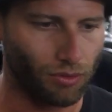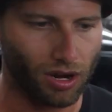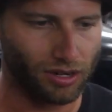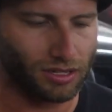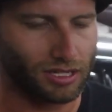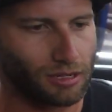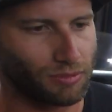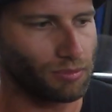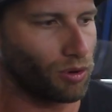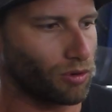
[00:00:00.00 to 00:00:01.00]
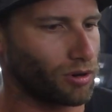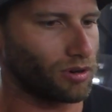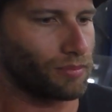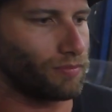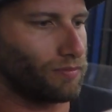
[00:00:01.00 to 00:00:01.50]
I wanted to keep the
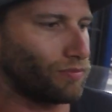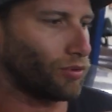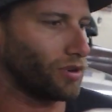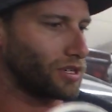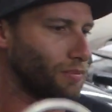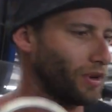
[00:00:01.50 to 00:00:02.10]
motor pretty